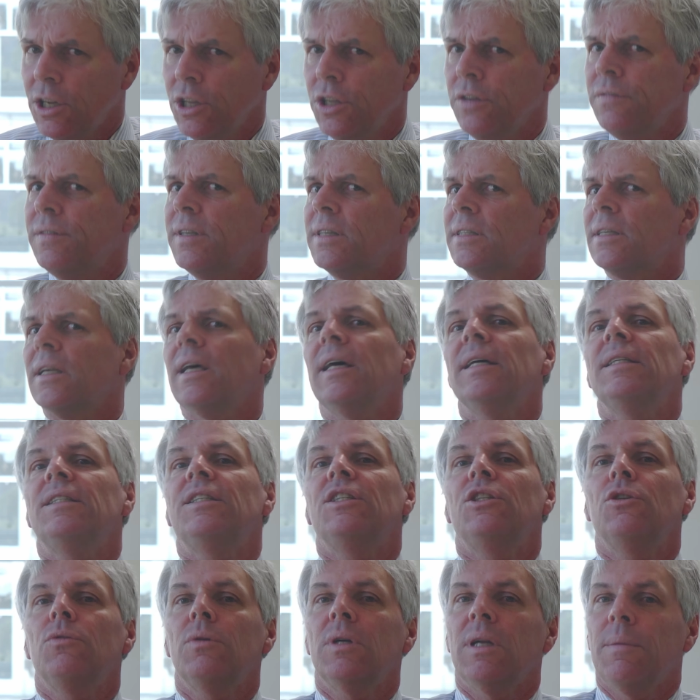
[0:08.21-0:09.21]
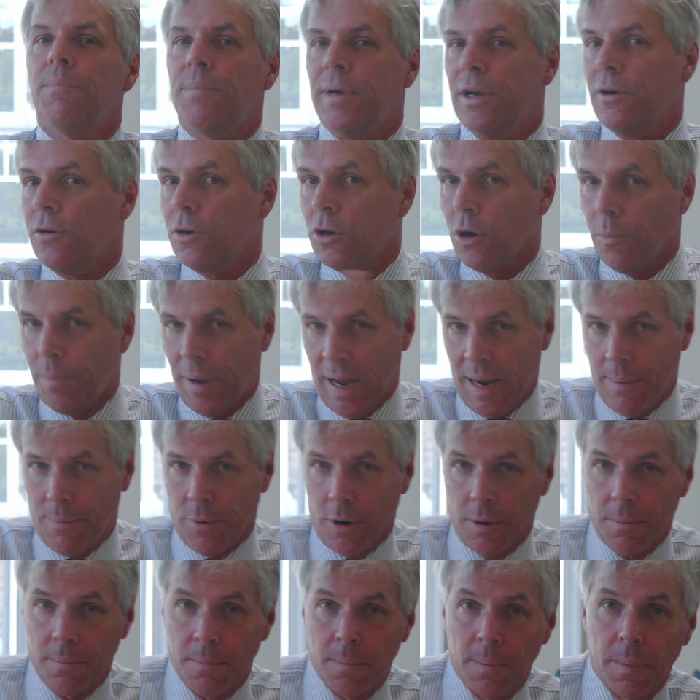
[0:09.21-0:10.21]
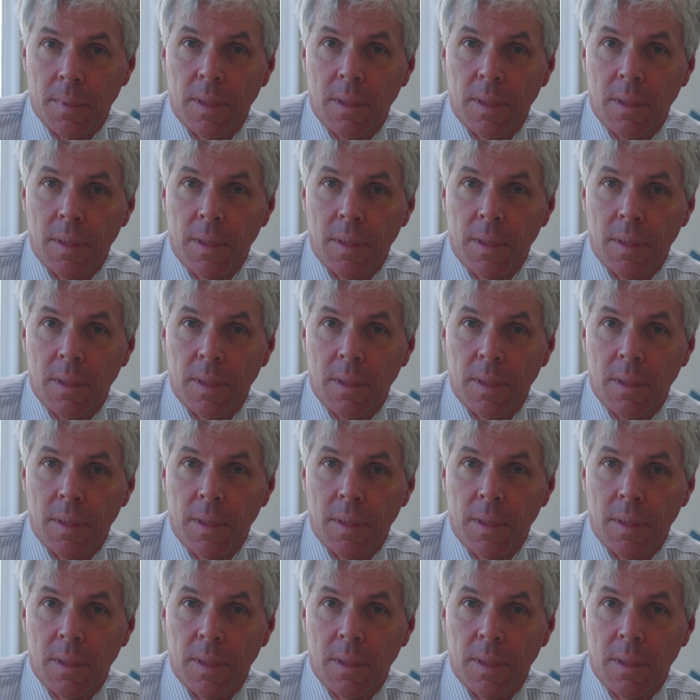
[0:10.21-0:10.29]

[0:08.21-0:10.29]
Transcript: you've decided to do an empirical paper.